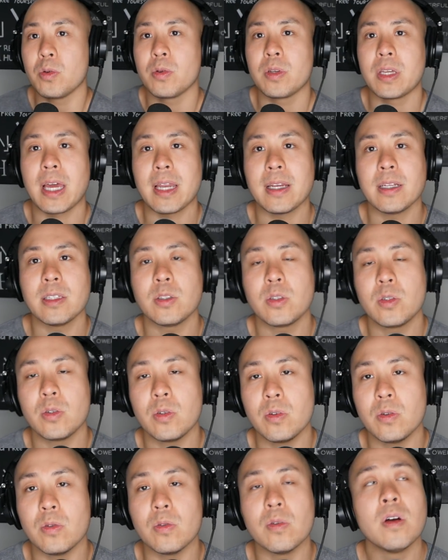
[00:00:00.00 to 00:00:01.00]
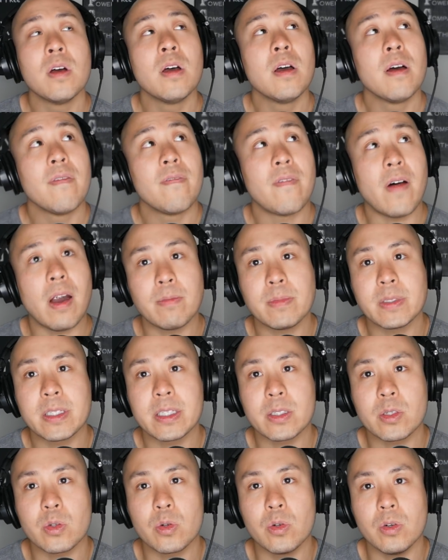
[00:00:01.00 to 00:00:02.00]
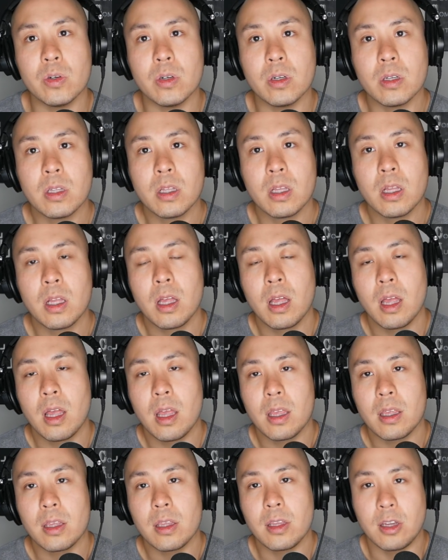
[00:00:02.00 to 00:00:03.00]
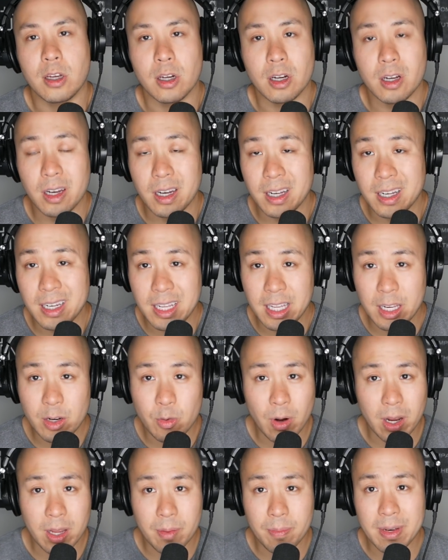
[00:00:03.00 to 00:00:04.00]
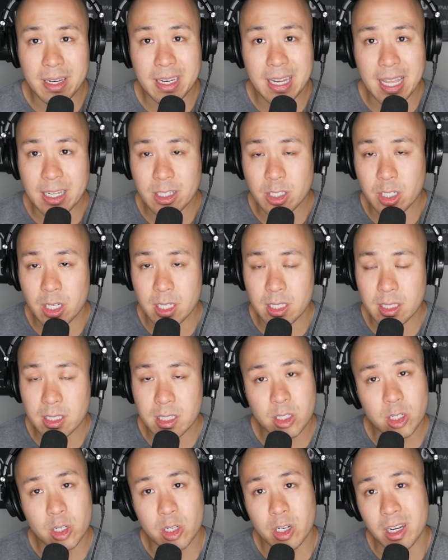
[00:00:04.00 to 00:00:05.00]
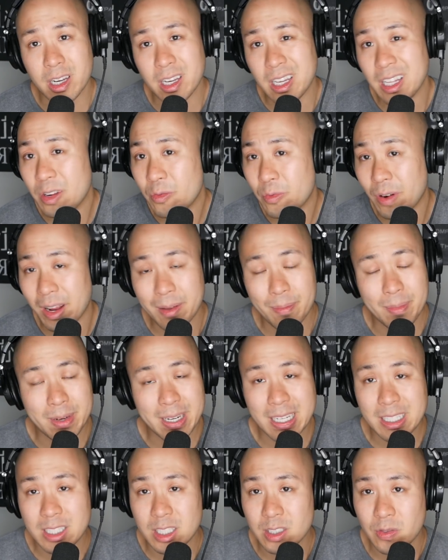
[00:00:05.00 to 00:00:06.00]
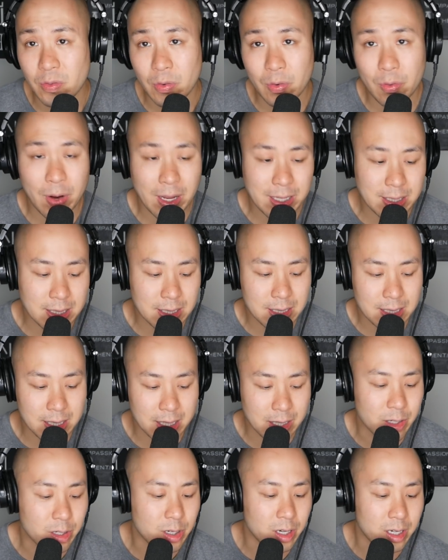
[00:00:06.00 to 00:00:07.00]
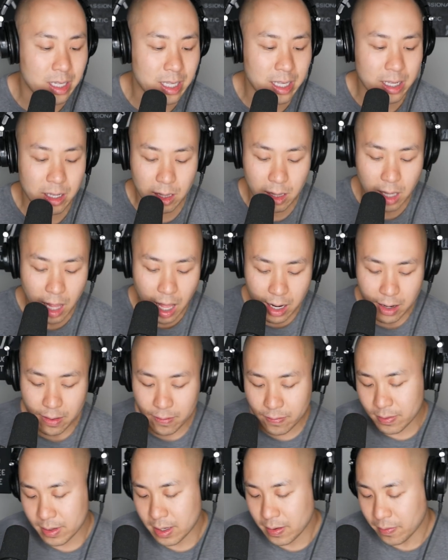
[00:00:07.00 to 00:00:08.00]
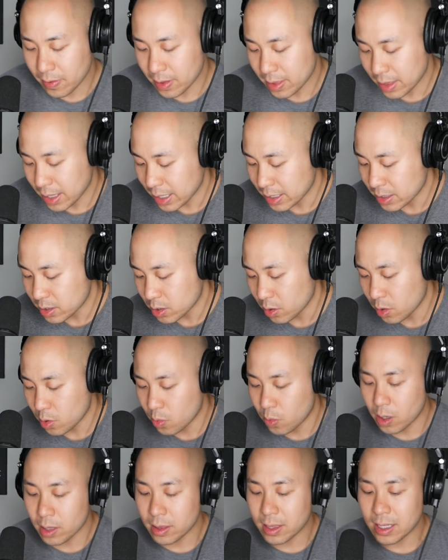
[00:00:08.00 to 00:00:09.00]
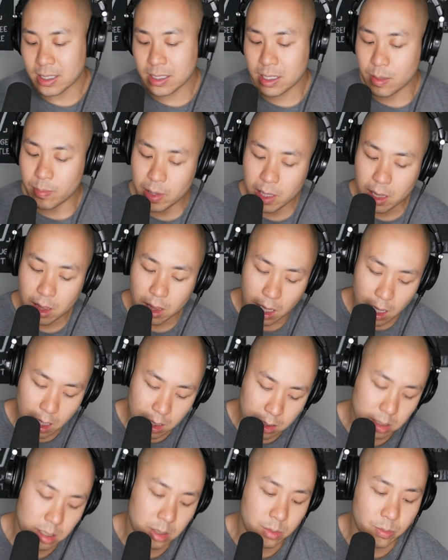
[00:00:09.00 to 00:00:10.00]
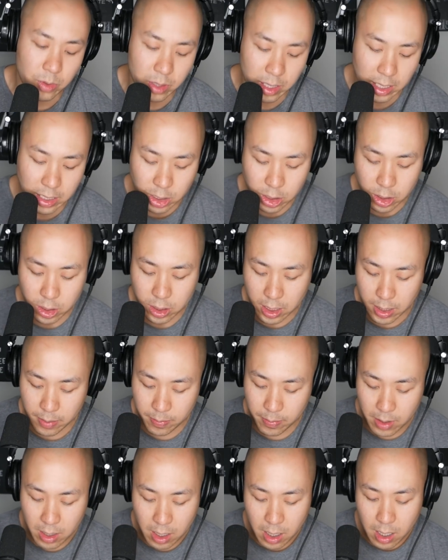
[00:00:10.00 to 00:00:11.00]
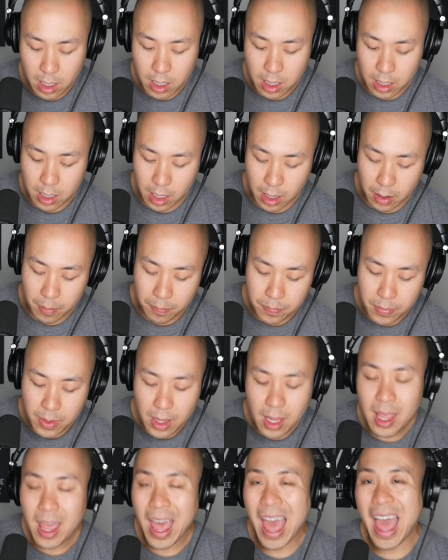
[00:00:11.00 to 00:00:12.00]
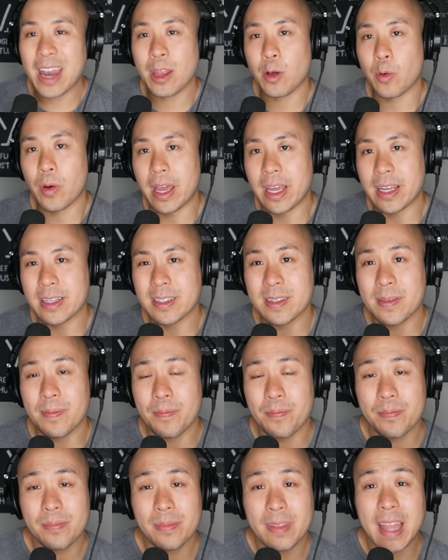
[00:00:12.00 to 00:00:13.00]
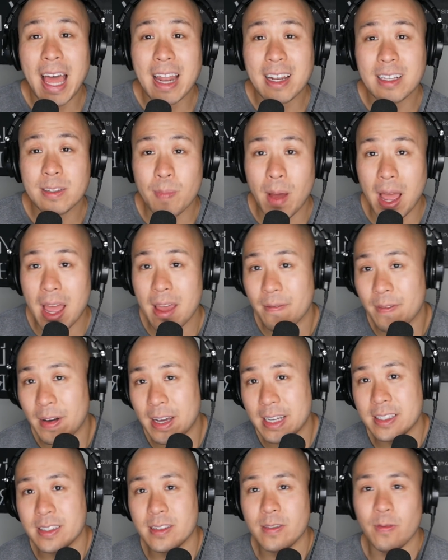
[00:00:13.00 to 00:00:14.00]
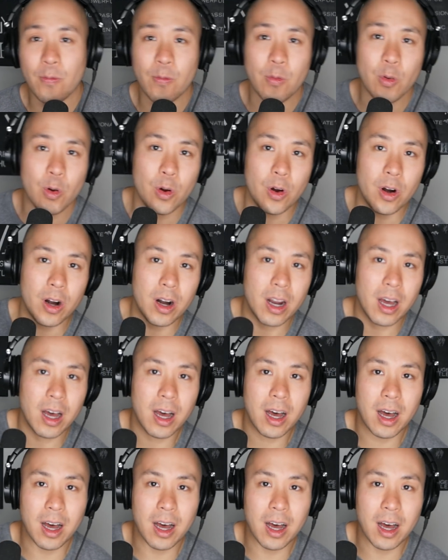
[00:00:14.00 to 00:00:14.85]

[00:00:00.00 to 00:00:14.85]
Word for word: get into pharmacy school, you're going to need recommendations. You're going to need recommendations for residency. You're going to need a lot of different things. So you want things to be a long-term relationship, you know? Anyways, that is my advice for